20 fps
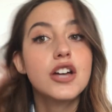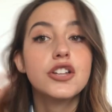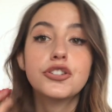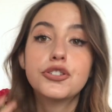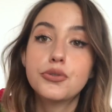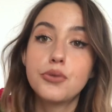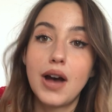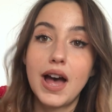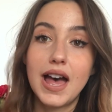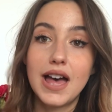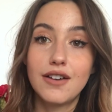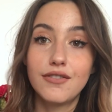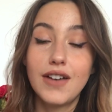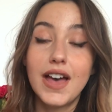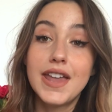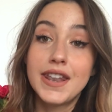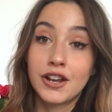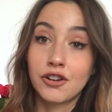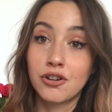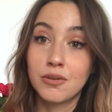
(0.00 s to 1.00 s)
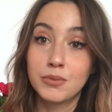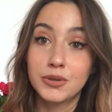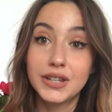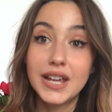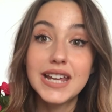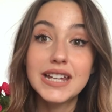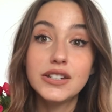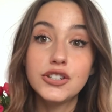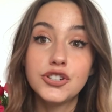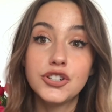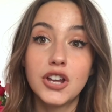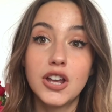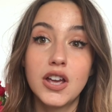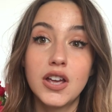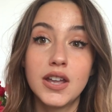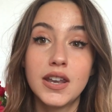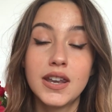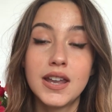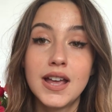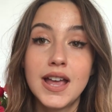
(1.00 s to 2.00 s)
to have an
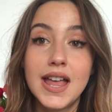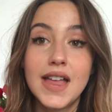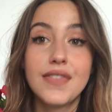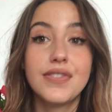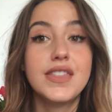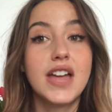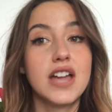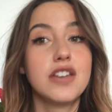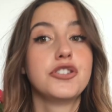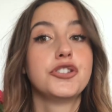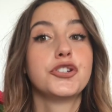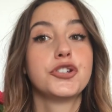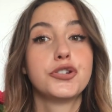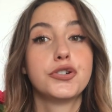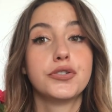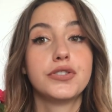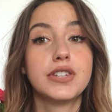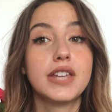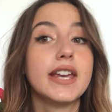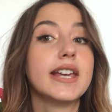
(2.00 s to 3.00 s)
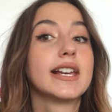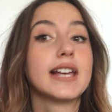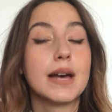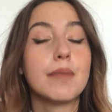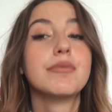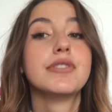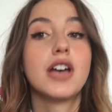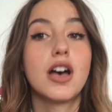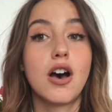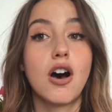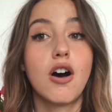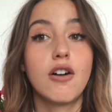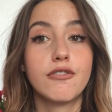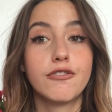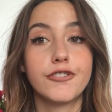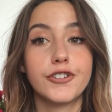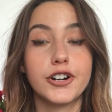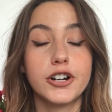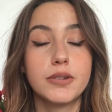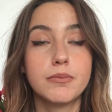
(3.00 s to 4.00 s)
accommodation, then you should take up that
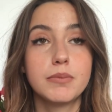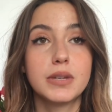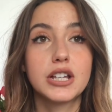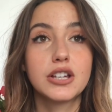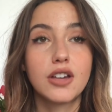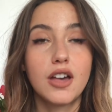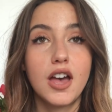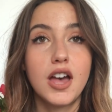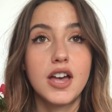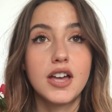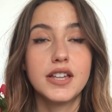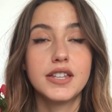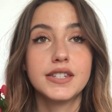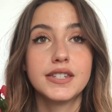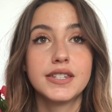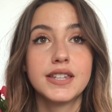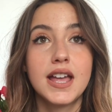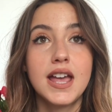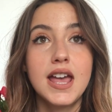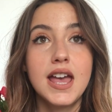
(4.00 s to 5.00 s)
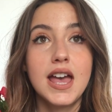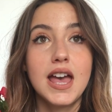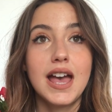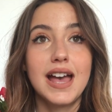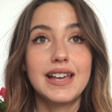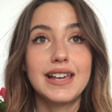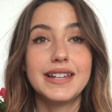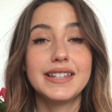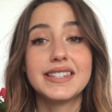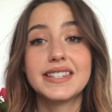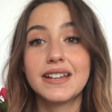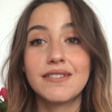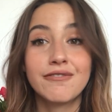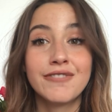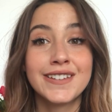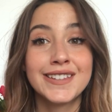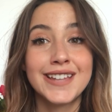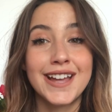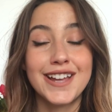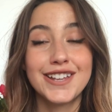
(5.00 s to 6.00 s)
offer, because it's
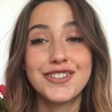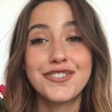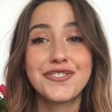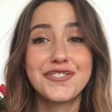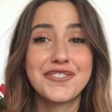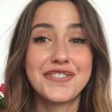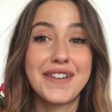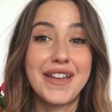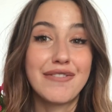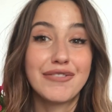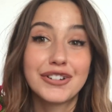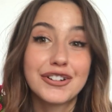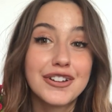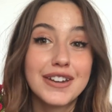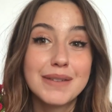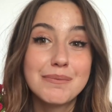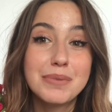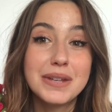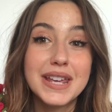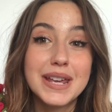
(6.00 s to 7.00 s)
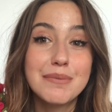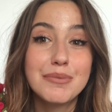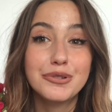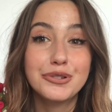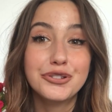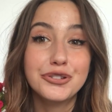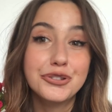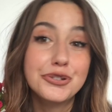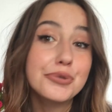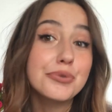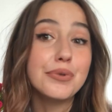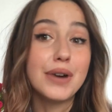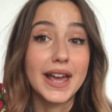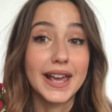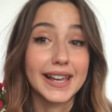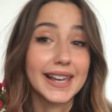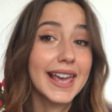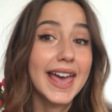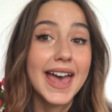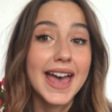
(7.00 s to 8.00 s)
something that you're never gonna be able to do
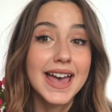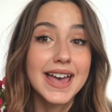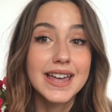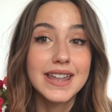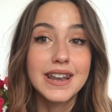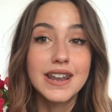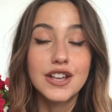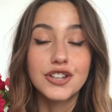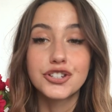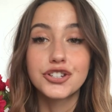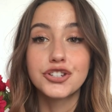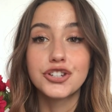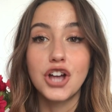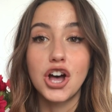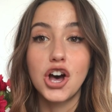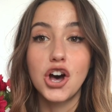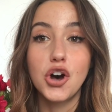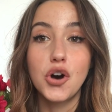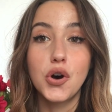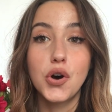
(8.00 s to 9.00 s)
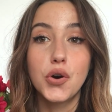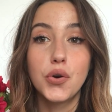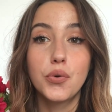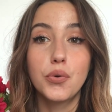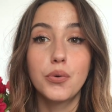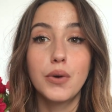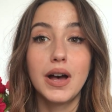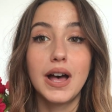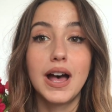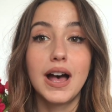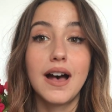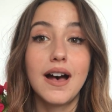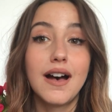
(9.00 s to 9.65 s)
again. So